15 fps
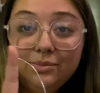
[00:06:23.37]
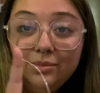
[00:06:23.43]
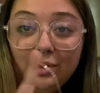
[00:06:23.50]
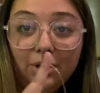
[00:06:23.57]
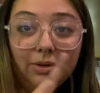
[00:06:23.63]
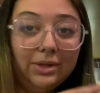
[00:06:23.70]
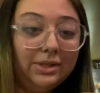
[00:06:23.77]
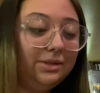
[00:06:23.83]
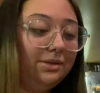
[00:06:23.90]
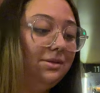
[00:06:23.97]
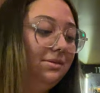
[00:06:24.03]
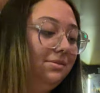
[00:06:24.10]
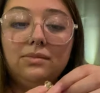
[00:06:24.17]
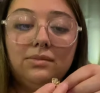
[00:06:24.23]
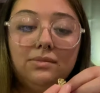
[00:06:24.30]
Progress.
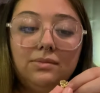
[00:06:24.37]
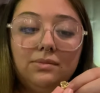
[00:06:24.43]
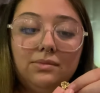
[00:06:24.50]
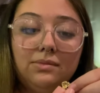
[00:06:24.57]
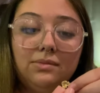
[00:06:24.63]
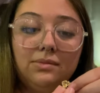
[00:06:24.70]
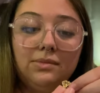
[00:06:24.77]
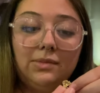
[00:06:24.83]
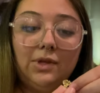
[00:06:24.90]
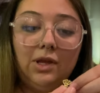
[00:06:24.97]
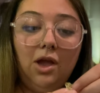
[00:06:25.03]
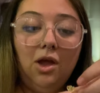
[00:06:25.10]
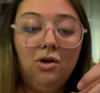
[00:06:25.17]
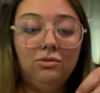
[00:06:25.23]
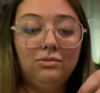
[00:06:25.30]

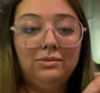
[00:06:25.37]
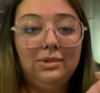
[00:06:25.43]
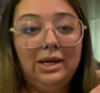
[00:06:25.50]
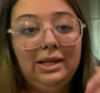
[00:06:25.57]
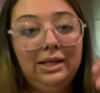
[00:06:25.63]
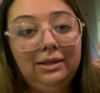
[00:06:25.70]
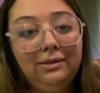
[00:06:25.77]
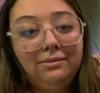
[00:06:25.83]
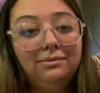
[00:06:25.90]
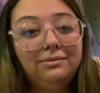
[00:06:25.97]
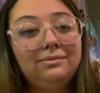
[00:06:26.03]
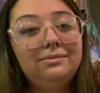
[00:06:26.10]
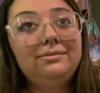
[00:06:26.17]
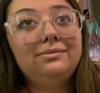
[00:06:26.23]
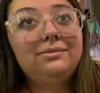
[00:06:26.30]
Oh, and then
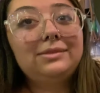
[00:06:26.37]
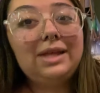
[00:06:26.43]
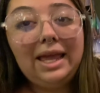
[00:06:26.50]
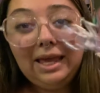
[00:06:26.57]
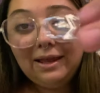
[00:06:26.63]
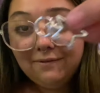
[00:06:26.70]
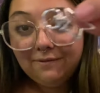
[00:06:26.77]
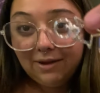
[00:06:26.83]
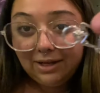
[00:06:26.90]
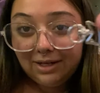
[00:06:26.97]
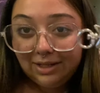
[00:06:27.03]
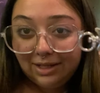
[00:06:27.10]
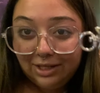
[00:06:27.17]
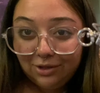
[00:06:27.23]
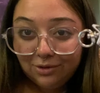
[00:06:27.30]
I can
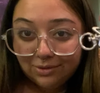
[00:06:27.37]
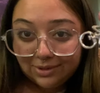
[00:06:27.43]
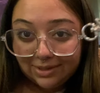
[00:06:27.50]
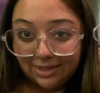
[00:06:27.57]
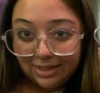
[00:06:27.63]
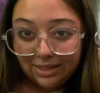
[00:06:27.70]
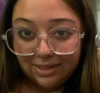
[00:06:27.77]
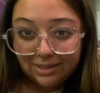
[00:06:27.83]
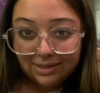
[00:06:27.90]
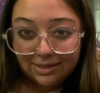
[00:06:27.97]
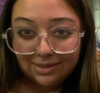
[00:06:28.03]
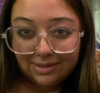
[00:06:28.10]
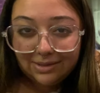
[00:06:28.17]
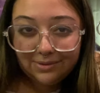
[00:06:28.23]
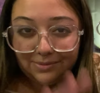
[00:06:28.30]
finally use
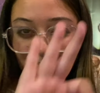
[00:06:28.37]
these.